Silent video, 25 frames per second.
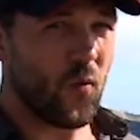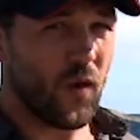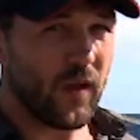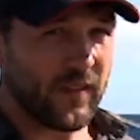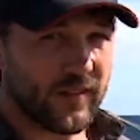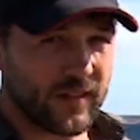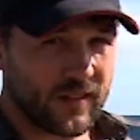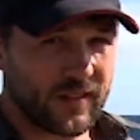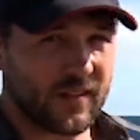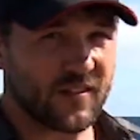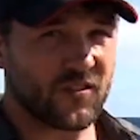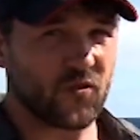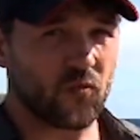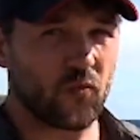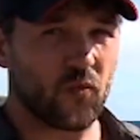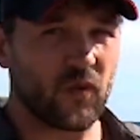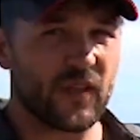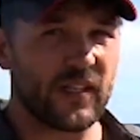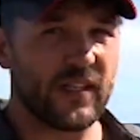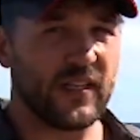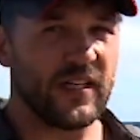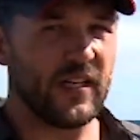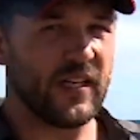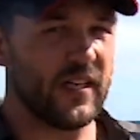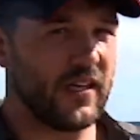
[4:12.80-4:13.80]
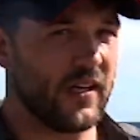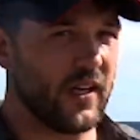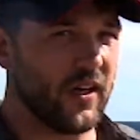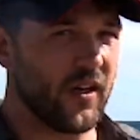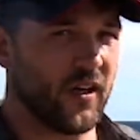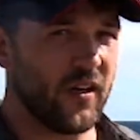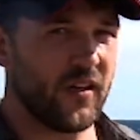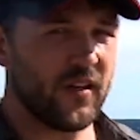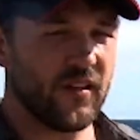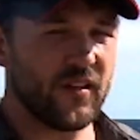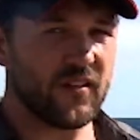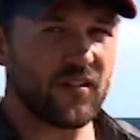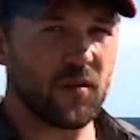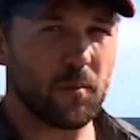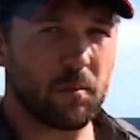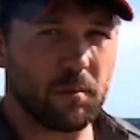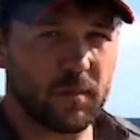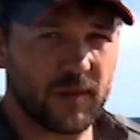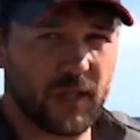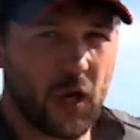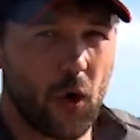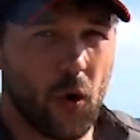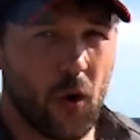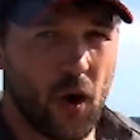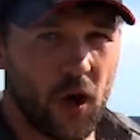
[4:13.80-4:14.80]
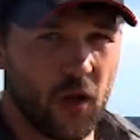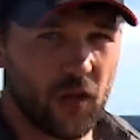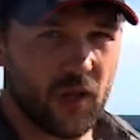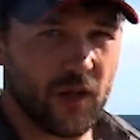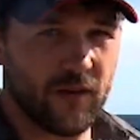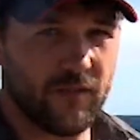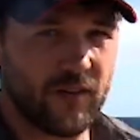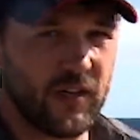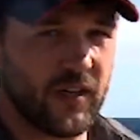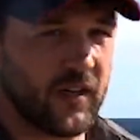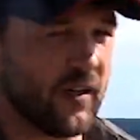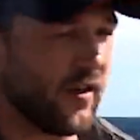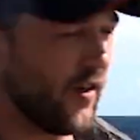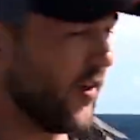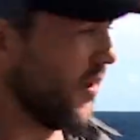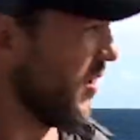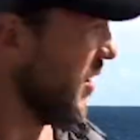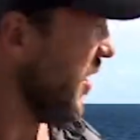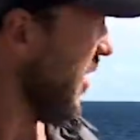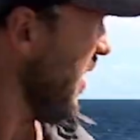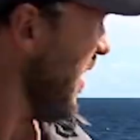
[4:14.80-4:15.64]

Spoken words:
One thing that's really neat here, there's a blowhole over here.